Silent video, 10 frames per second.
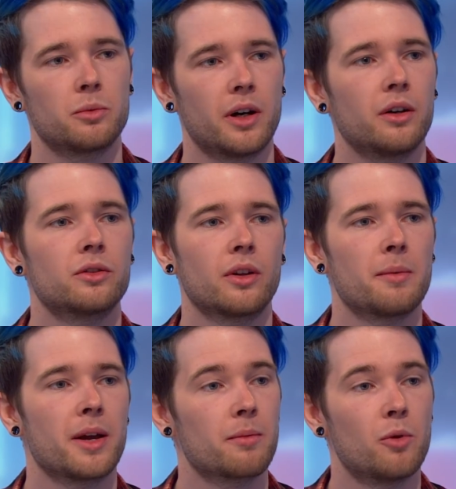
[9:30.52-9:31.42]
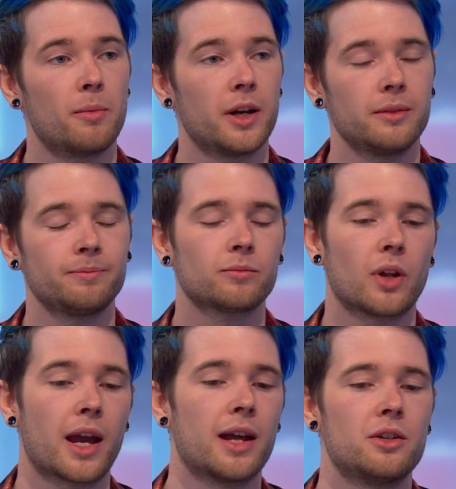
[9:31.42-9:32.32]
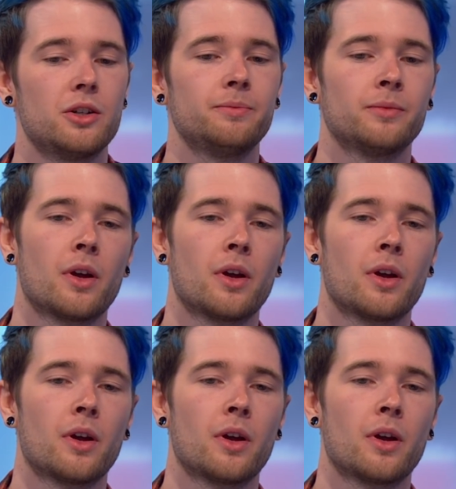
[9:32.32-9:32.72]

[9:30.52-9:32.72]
well, so they make more money, they can do.